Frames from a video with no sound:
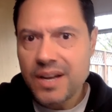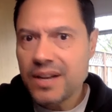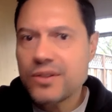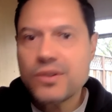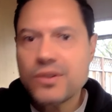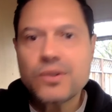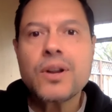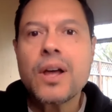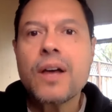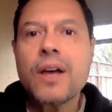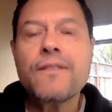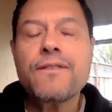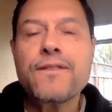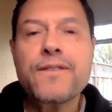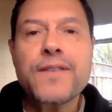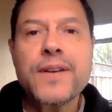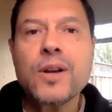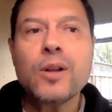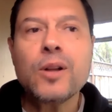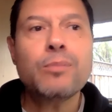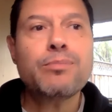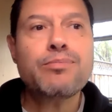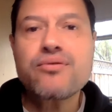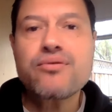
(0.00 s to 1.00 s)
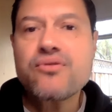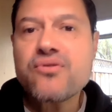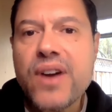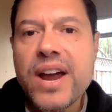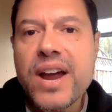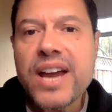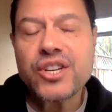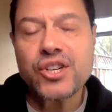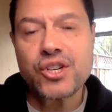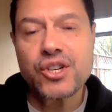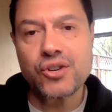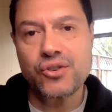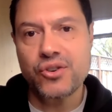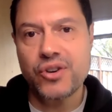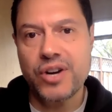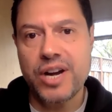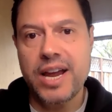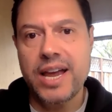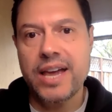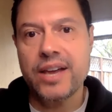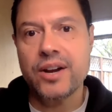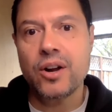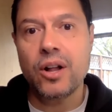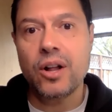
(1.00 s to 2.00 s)
Do not feel
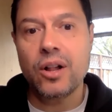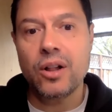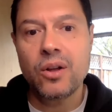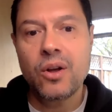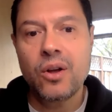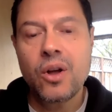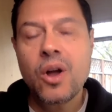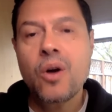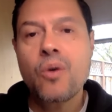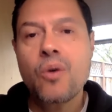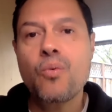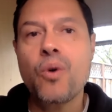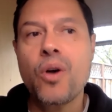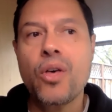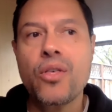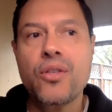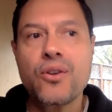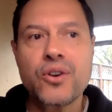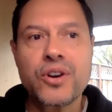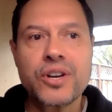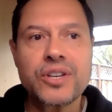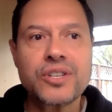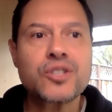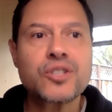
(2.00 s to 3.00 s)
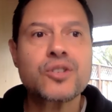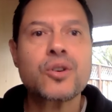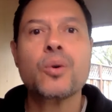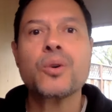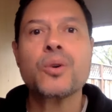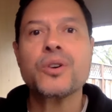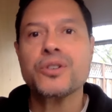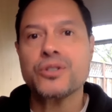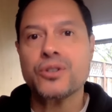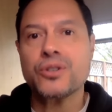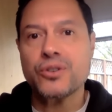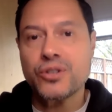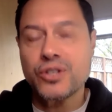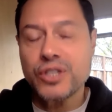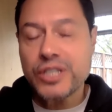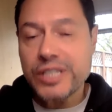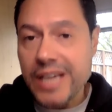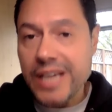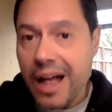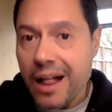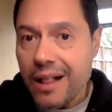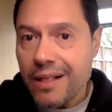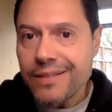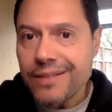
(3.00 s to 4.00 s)
pressure at all, whether it's towards
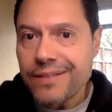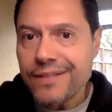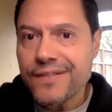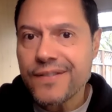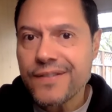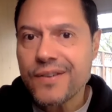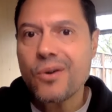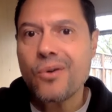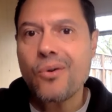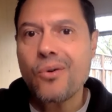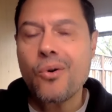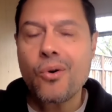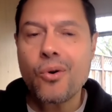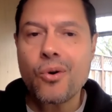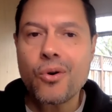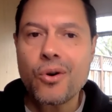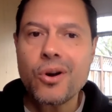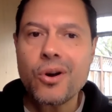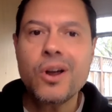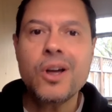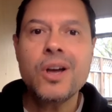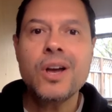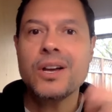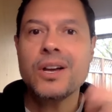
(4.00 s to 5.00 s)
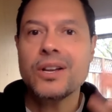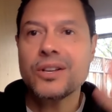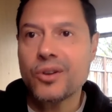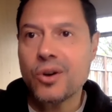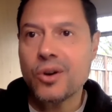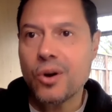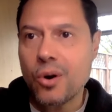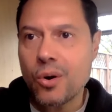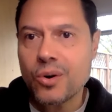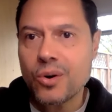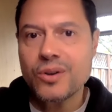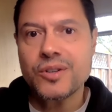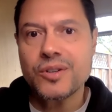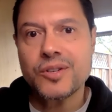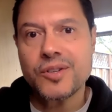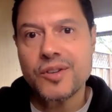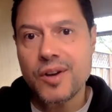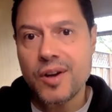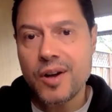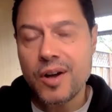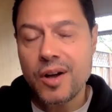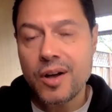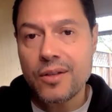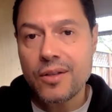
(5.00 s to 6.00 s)
yourself or
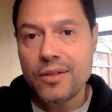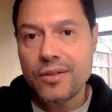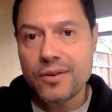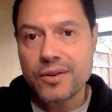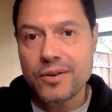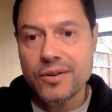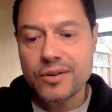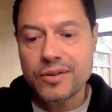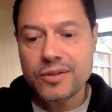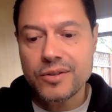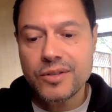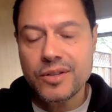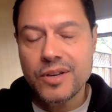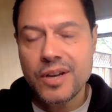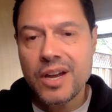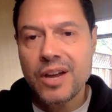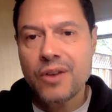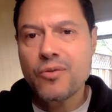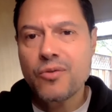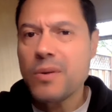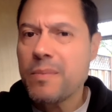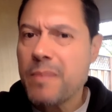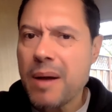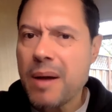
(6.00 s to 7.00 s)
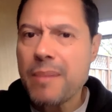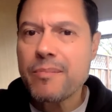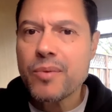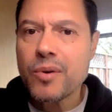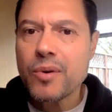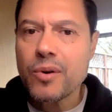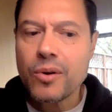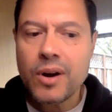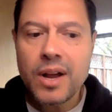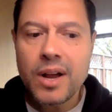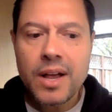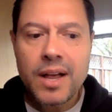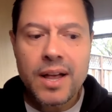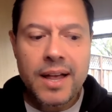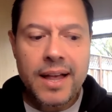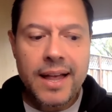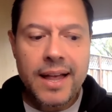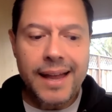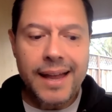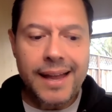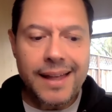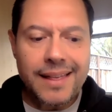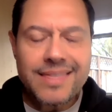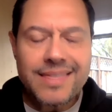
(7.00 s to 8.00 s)
towards others. Remember,
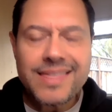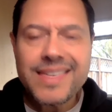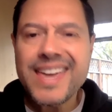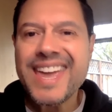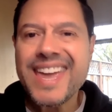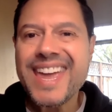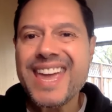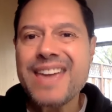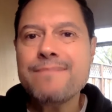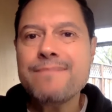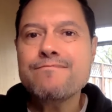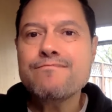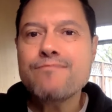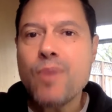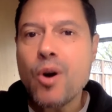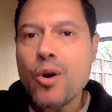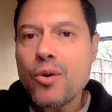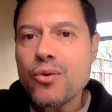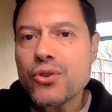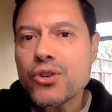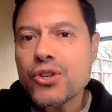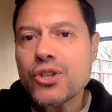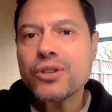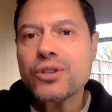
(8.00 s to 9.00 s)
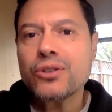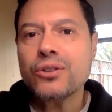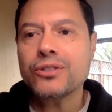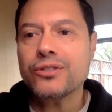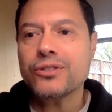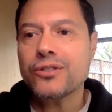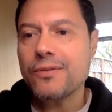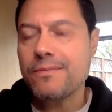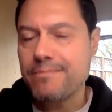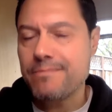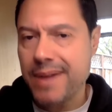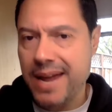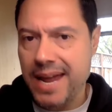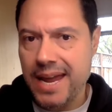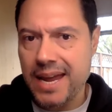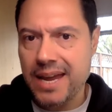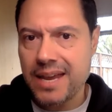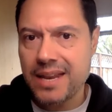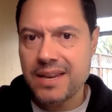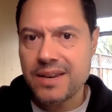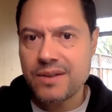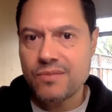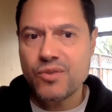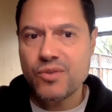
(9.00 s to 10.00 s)
in the emotional
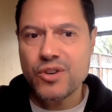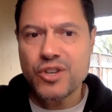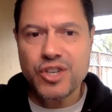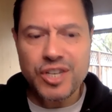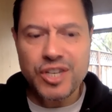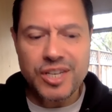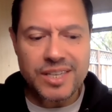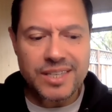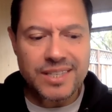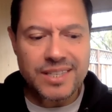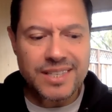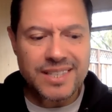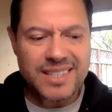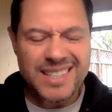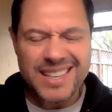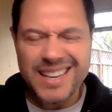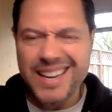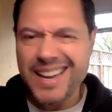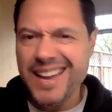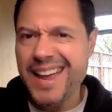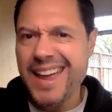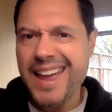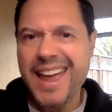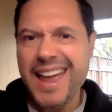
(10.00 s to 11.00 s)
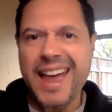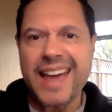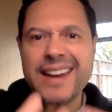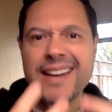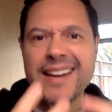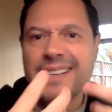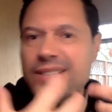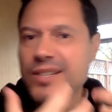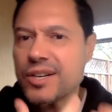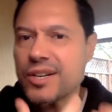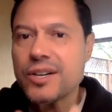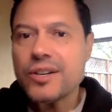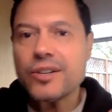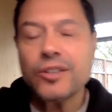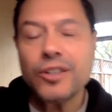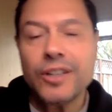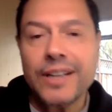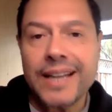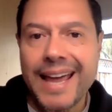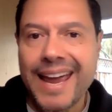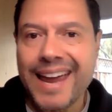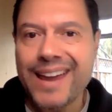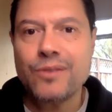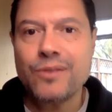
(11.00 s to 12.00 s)
domain, which is an
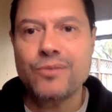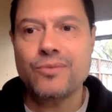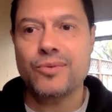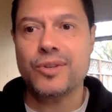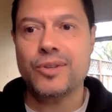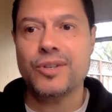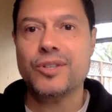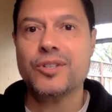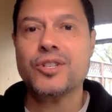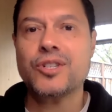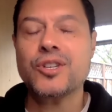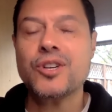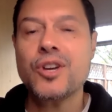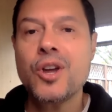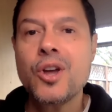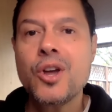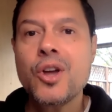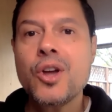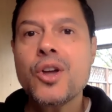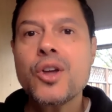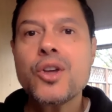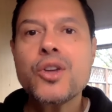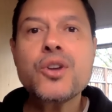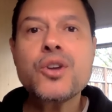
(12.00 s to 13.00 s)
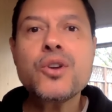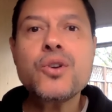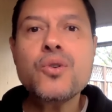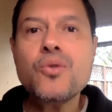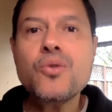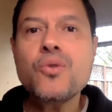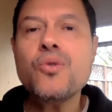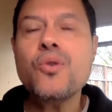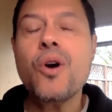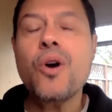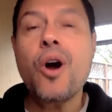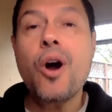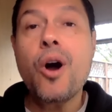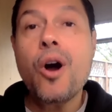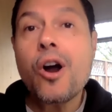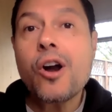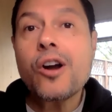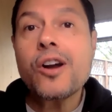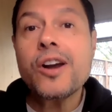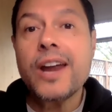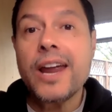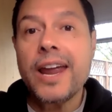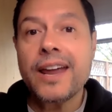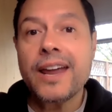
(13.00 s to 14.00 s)
internal language, you
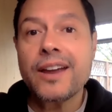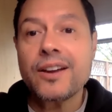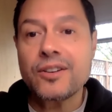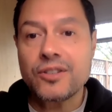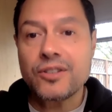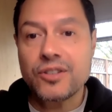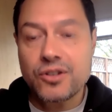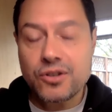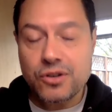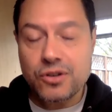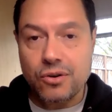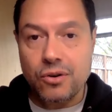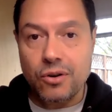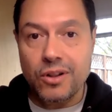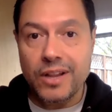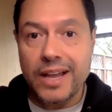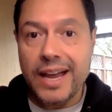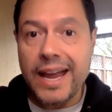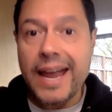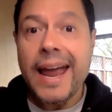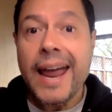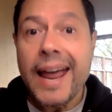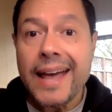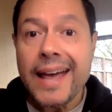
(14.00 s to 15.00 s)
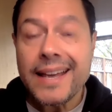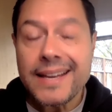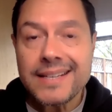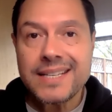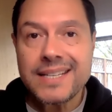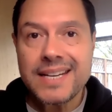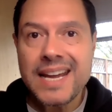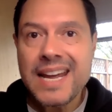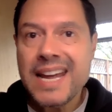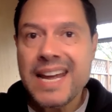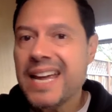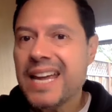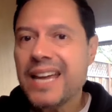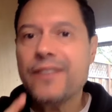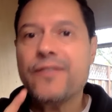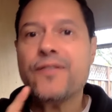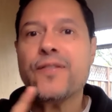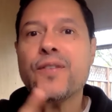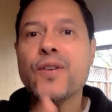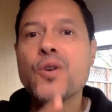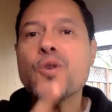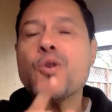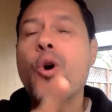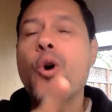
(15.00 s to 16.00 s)
are in control. And
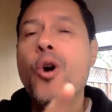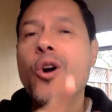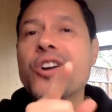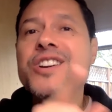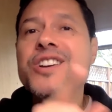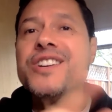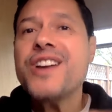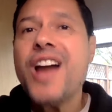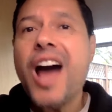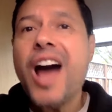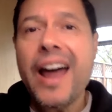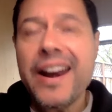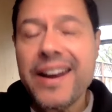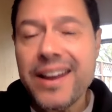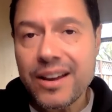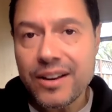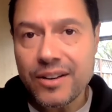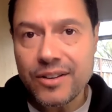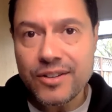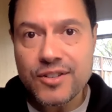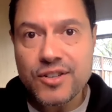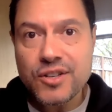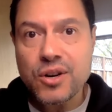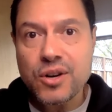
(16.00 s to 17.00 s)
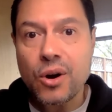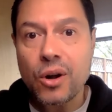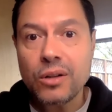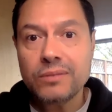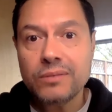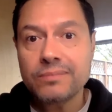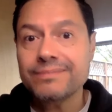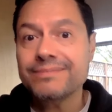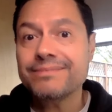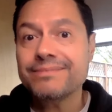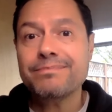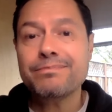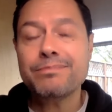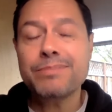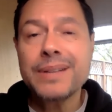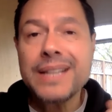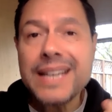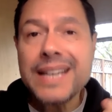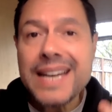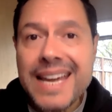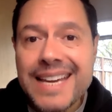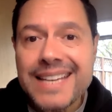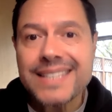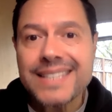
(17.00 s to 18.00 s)
if you are not in control,
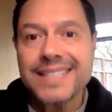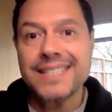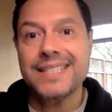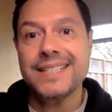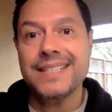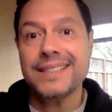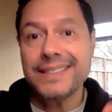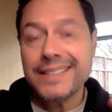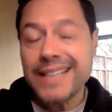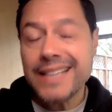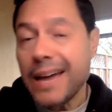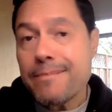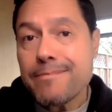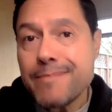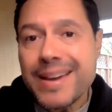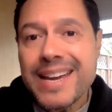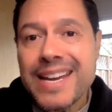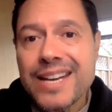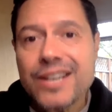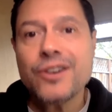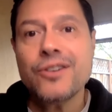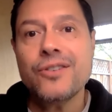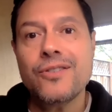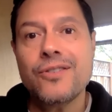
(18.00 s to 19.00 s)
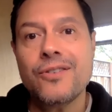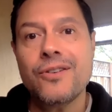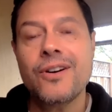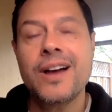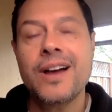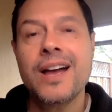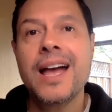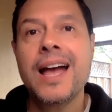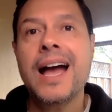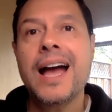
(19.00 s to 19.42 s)
please let me know.